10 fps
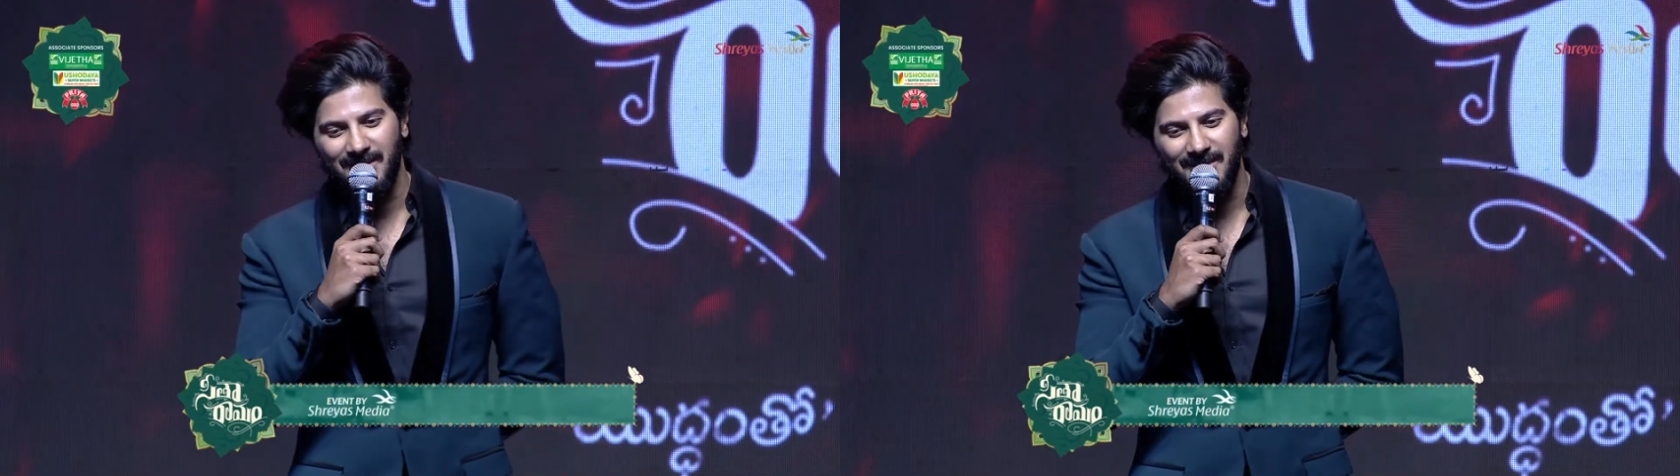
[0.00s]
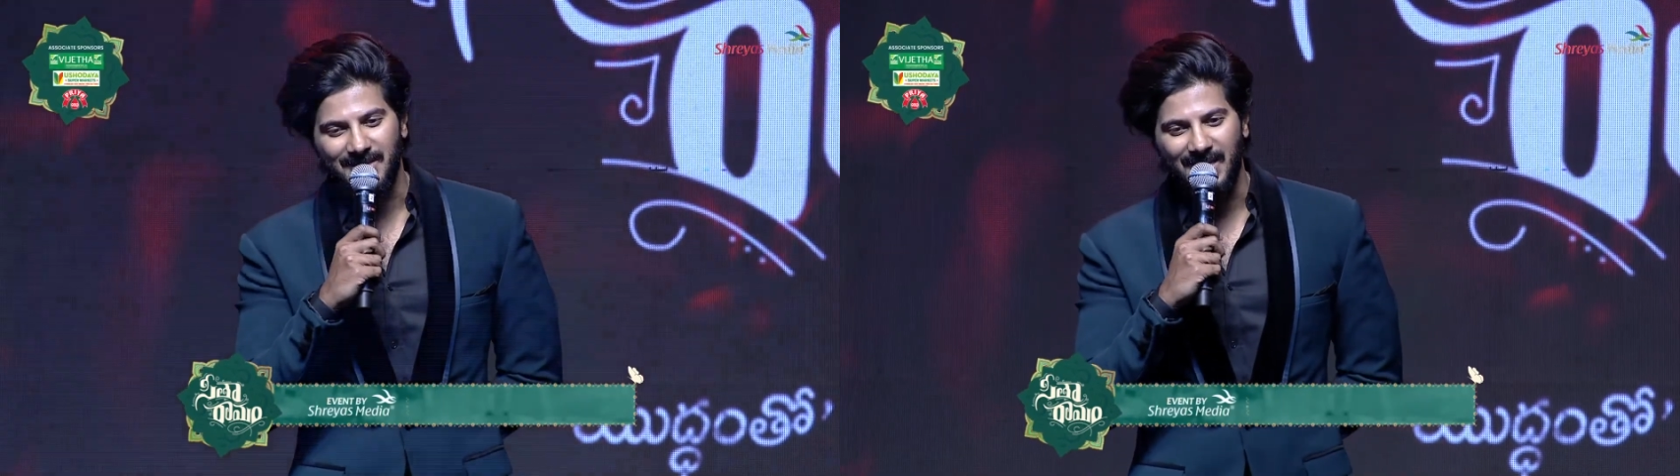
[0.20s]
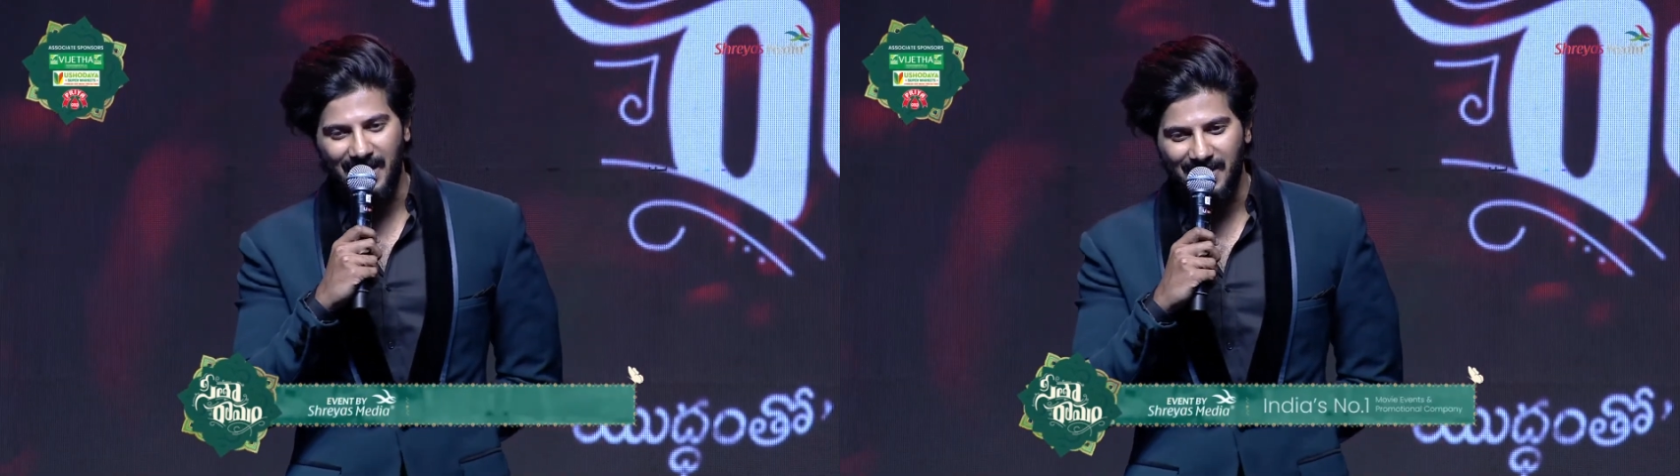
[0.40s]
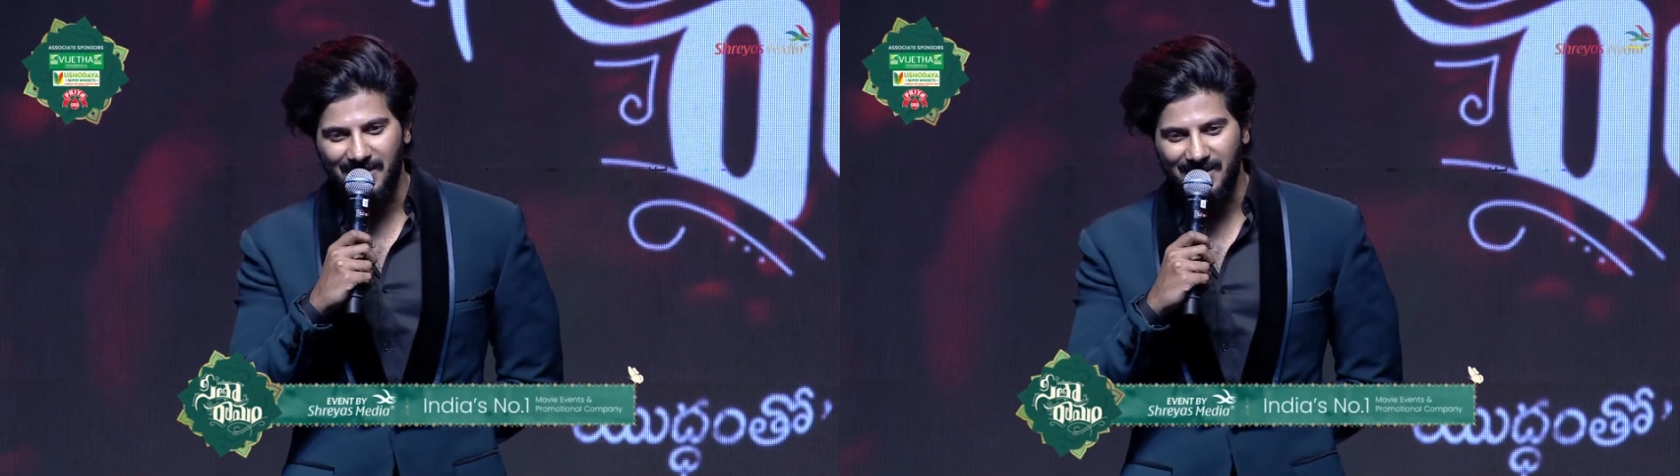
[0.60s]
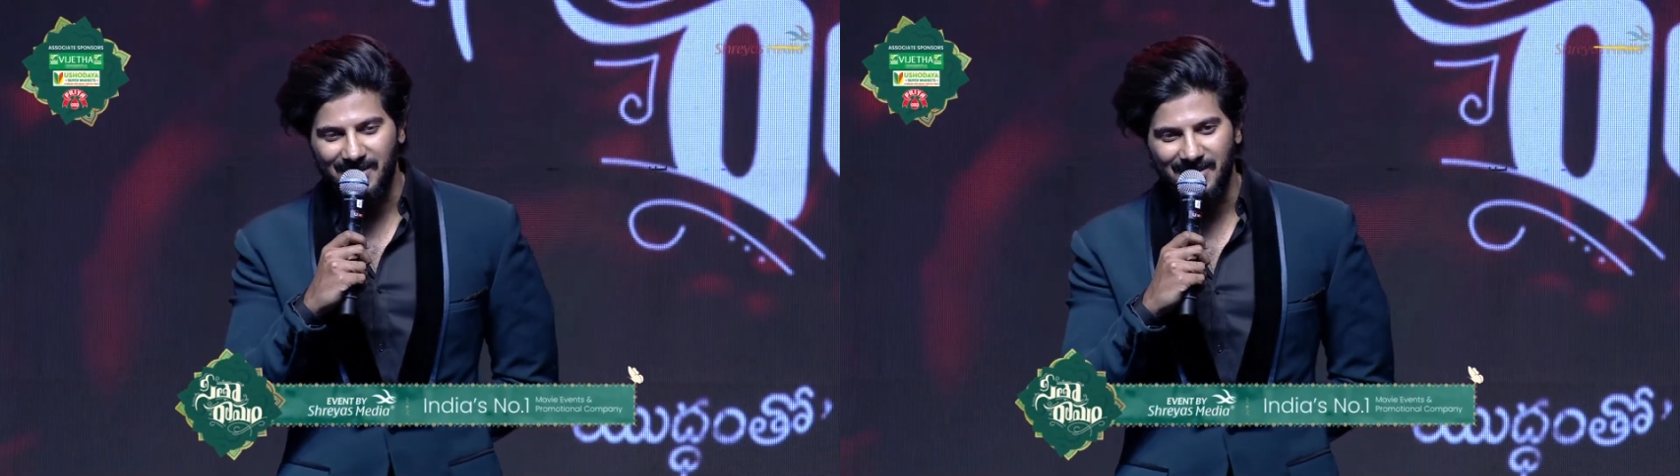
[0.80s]
his
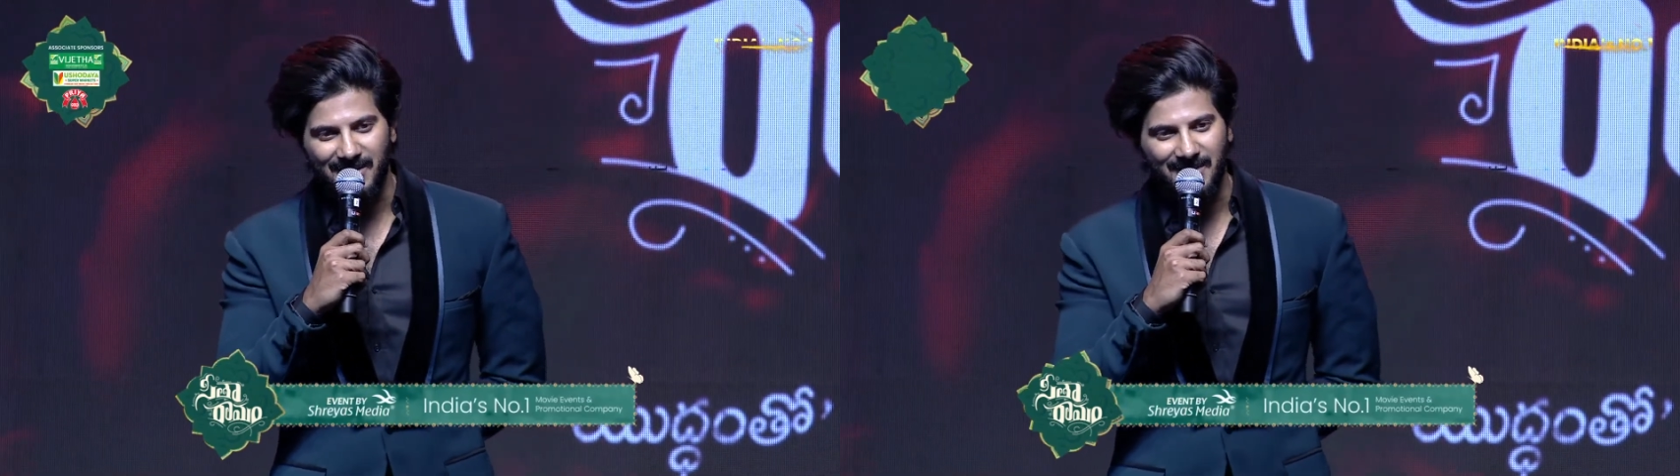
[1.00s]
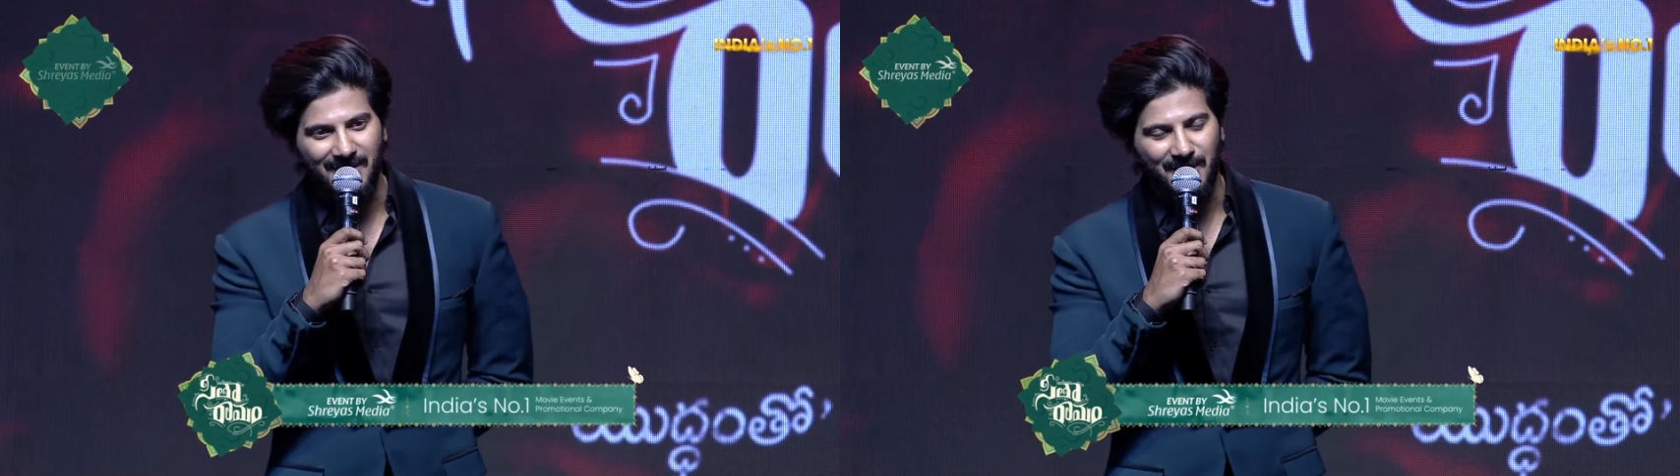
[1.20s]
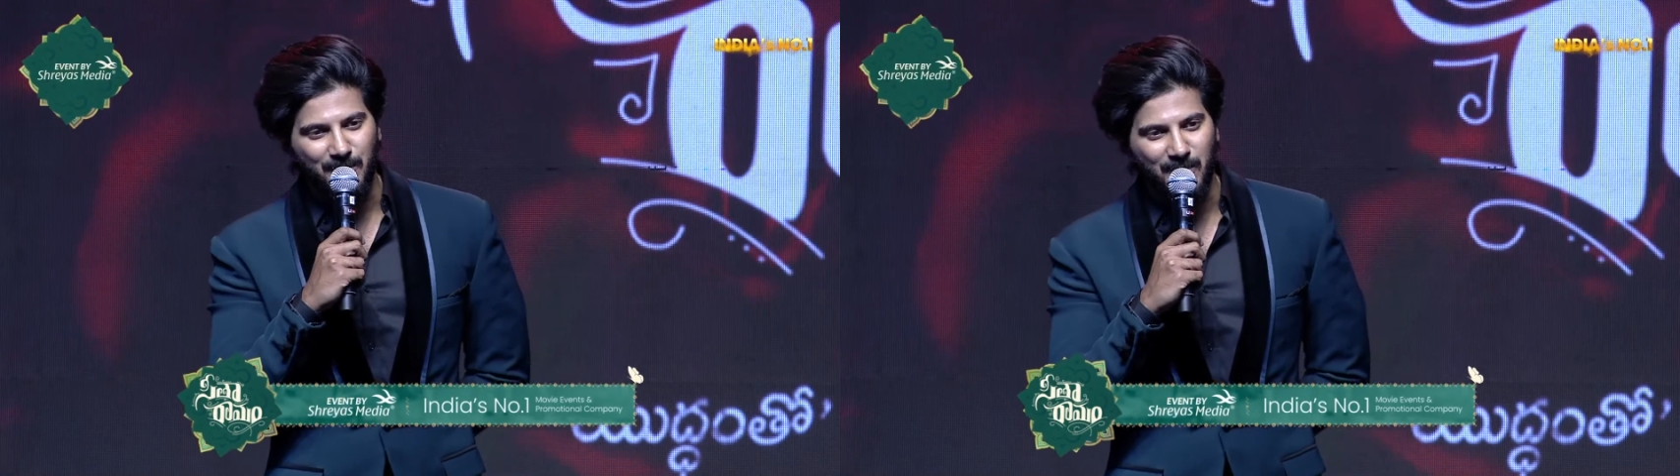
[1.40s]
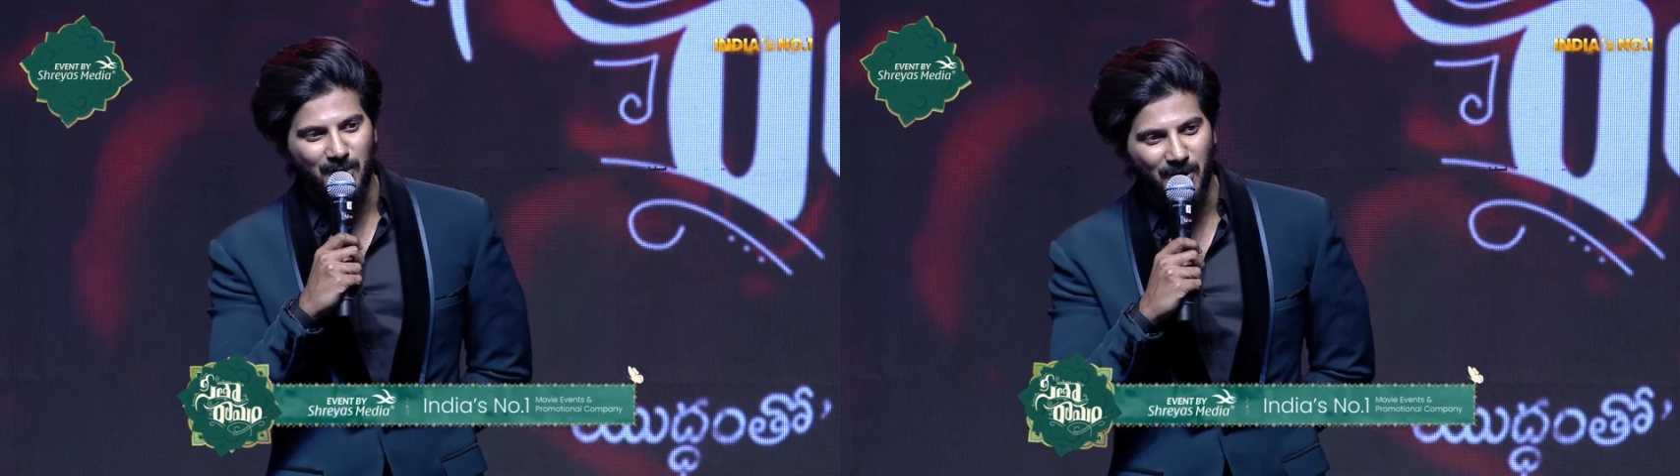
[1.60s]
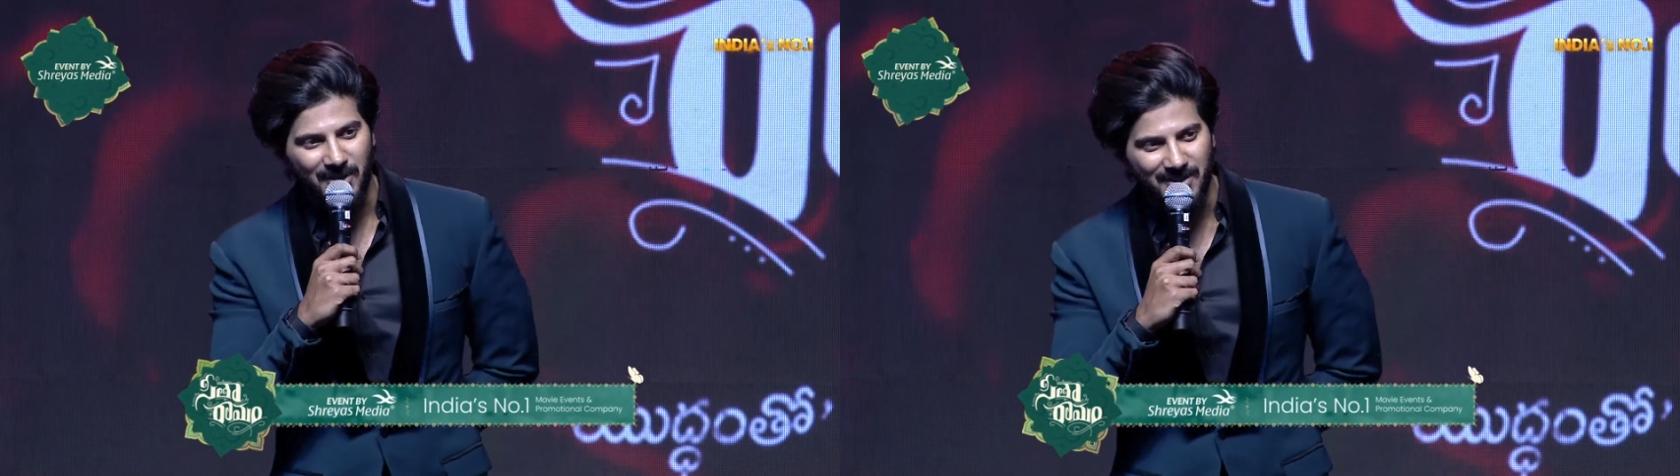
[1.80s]
actors and, and
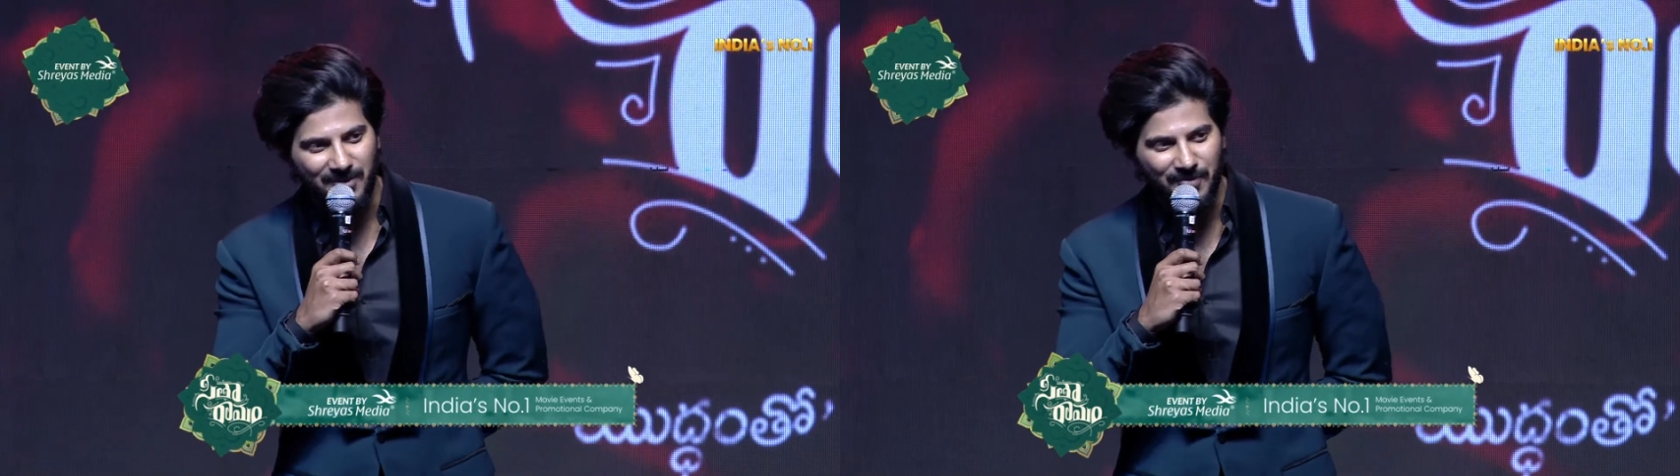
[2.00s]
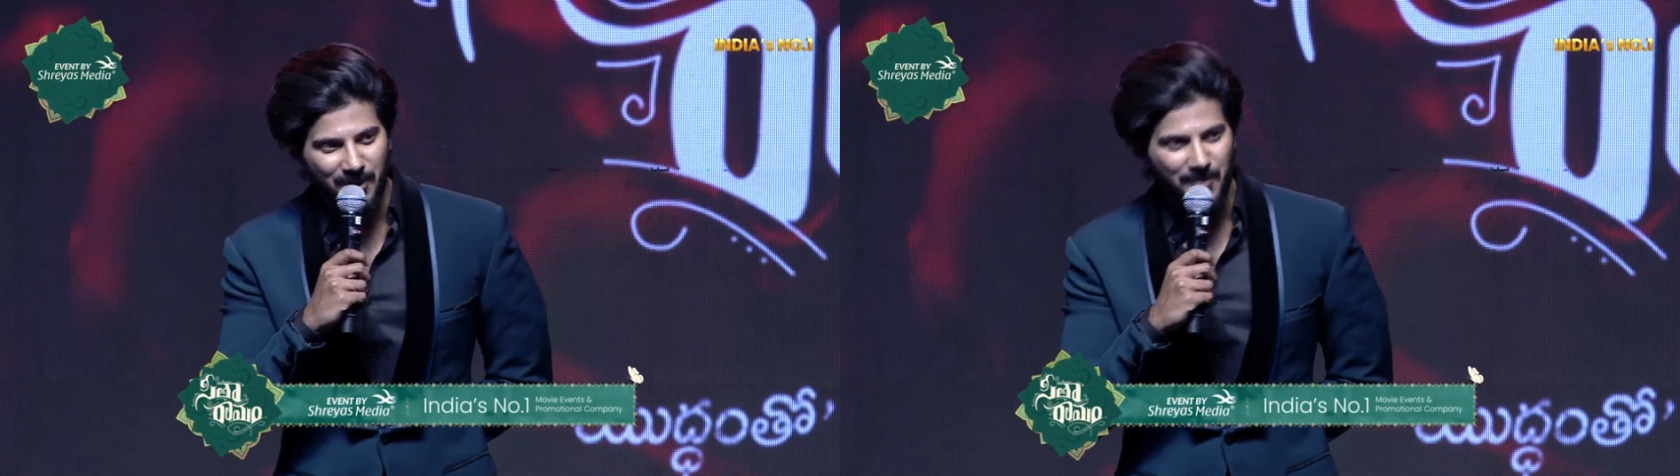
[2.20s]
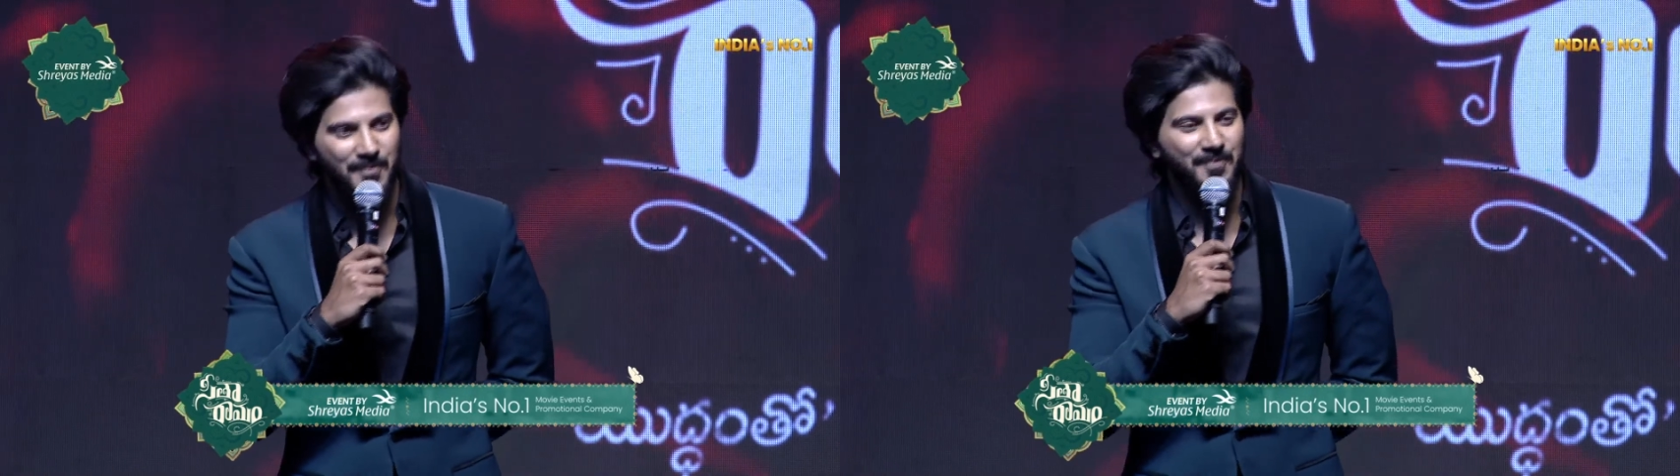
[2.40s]
people on his film.